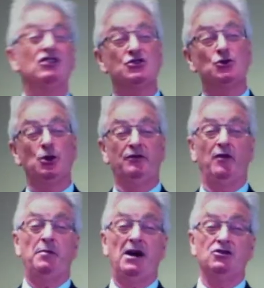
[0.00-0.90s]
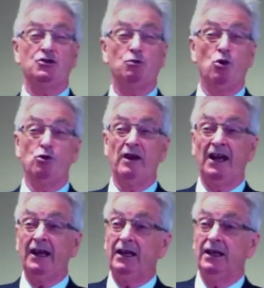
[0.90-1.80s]
a sort of a post-war
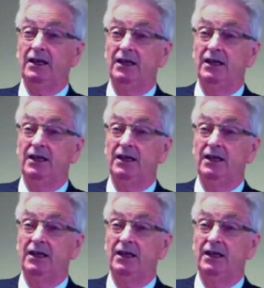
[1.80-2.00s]
relic